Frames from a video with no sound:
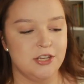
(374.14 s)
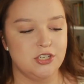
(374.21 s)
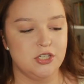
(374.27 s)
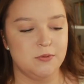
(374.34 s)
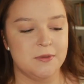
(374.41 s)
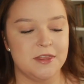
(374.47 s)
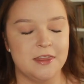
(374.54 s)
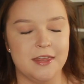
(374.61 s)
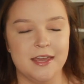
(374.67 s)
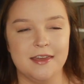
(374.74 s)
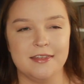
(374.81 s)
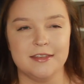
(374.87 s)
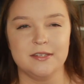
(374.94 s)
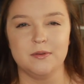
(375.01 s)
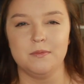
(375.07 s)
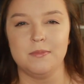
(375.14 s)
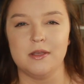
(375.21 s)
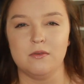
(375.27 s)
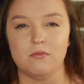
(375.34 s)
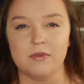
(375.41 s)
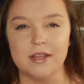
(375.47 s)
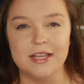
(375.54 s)
and you would think this would
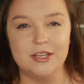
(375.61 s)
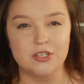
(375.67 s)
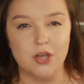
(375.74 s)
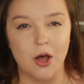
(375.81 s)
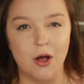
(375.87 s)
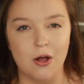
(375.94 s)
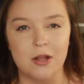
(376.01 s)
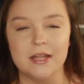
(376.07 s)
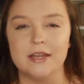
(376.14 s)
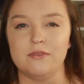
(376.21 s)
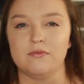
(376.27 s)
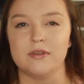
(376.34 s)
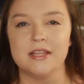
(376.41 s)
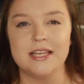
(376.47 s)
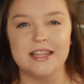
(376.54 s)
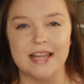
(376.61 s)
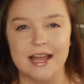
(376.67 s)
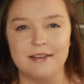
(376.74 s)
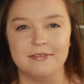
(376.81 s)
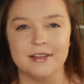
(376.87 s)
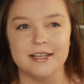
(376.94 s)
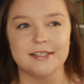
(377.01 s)
be really dull and really
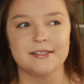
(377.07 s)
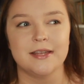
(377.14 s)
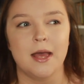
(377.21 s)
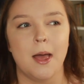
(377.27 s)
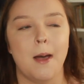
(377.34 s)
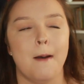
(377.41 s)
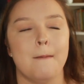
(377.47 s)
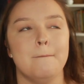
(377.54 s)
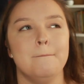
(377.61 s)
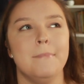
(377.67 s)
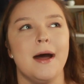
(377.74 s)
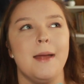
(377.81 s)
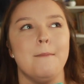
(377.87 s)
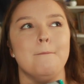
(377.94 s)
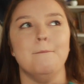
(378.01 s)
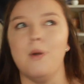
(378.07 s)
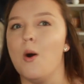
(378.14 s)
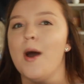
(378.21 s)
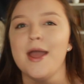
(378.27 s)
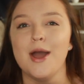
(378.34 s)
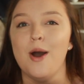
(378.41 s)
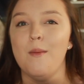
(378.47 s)
lifeless, but
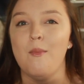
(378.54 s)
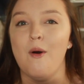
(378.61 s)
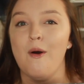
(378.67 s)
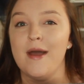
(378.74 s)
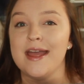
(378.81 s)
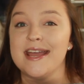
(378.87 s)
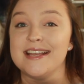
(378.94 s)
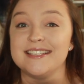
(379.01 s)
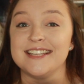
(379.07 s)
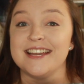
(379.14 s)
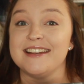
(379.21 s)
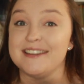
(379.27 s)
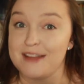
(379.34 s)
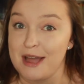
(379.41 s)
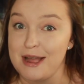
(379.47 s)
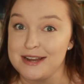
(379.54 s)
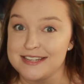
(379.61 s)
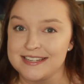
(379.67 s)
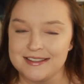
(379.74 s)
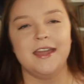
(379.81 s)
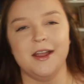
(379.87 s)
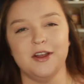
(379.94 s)
boy oh boy is it
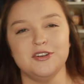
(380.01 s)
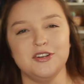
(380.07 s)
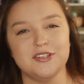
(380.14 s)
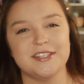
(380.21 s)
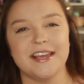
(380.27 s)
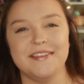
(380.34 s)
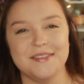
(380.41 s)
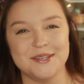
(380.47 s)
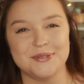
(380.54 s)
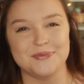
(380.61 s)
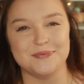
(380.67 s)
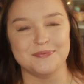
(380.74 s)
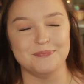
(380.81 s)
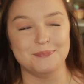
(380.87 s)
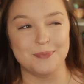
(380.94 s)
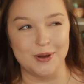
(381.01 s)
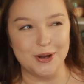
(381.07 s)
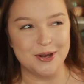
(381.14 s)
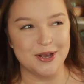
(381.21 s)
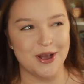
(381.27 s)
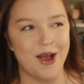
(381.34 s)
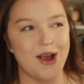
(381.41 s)
not. The characters in this
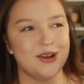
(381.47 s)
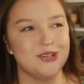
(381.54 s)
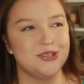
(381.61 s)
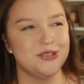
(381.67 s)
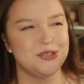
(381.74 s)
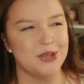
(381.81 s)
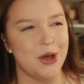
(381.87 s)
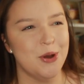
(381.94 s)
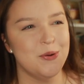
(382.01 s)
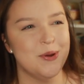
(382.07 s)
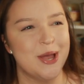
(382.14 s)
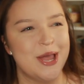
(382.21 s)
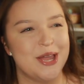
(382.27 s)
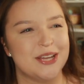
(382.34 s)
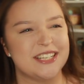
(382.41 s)
book are so